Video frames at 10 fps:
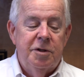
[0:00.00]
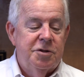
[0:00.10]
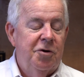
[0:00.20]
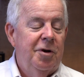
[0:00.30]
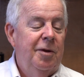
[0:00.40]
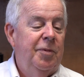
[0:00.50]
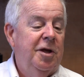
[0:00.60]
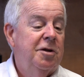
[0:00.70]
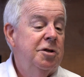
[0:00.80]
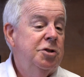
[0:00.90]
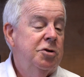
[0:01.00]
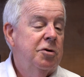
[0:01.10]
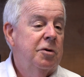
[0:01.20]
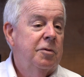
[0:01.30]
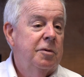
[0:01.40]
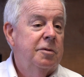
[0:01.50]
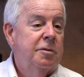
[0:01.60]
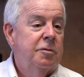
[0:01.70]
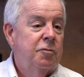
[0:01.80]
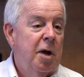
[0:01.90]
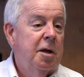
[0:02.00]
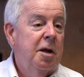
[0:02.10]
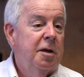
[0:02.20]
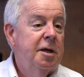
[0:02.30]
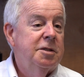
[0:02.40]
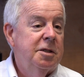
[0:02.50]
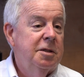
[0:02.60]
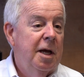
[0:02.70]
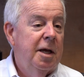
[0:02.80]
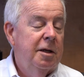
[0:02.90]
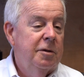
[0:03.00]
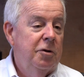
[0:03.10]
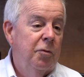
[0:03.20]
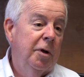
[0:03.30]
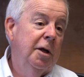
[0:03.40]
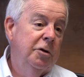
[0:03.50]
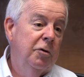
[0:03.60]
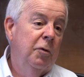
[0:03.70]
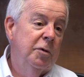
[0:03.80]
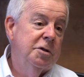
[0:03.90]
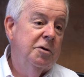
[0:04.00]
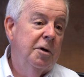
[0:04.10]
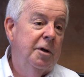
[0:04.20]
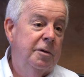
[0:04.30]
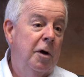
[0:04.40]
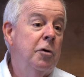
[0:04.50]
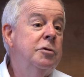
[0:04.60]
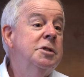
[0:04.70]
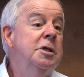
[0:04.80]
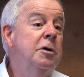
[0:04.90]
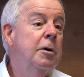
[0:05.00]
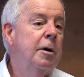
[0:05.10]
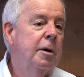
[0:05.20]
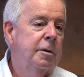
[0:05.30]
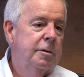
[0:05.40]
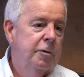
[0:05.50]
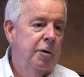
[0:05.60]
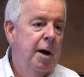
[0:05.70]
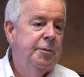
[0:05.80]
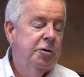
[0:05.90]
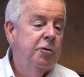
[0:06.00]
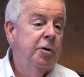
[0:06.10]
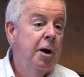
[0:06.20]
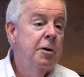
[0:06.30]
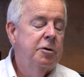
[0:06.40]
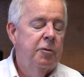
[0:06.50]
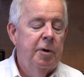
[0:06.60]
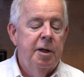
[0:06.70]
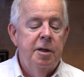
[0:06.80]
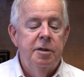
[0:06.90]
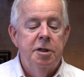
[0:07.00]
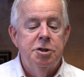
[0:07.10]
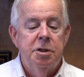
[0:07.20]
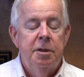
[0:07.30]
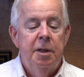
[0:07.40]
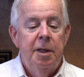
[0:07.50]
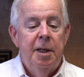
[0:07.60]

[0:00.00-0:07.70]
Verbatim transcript: Well, certainly, because you're recognizing data, you're really doing what's called OCR, or optical character recognition,